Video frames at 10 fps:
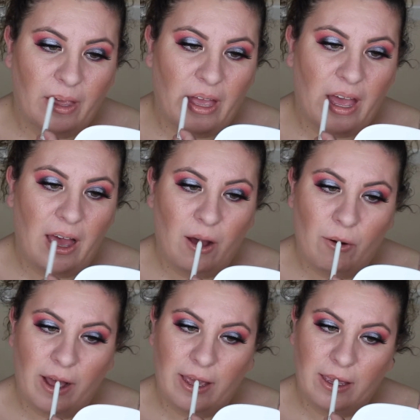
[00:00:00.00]
how
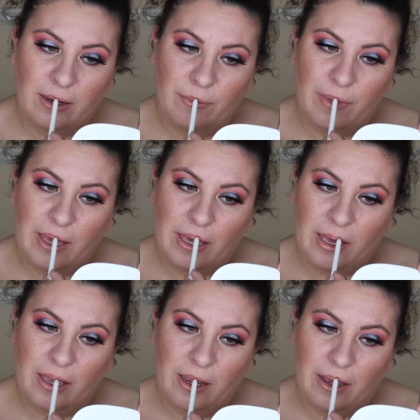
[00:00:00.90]
I can make
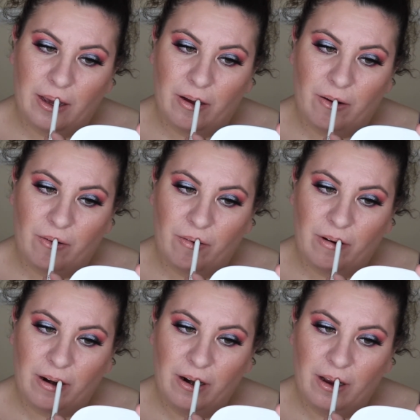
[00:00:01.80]
it
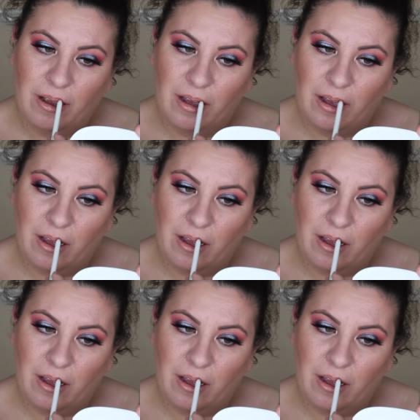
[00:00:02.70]
work.